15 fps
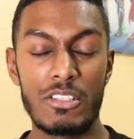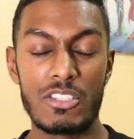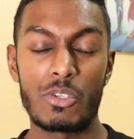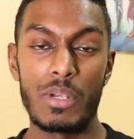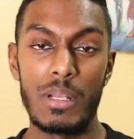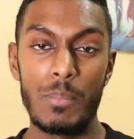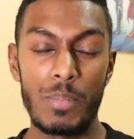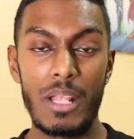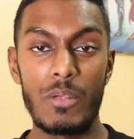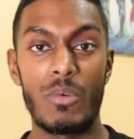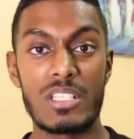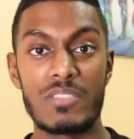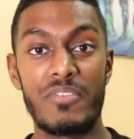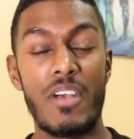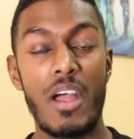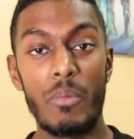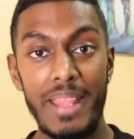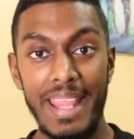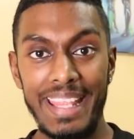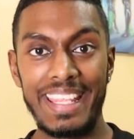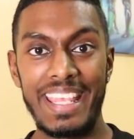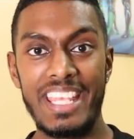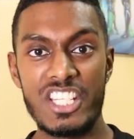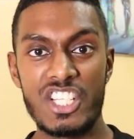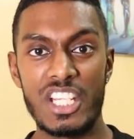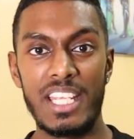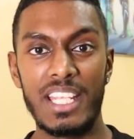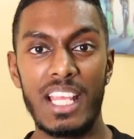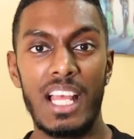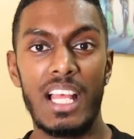The screenplay was very
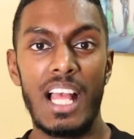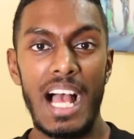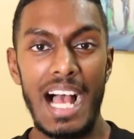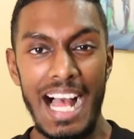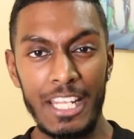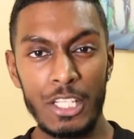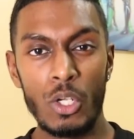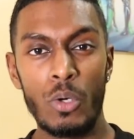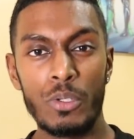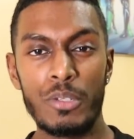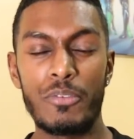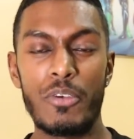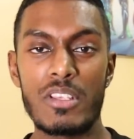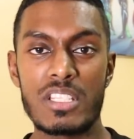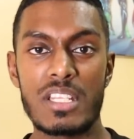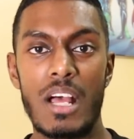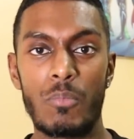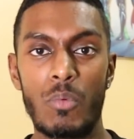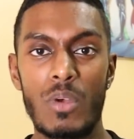engaging. I know the first half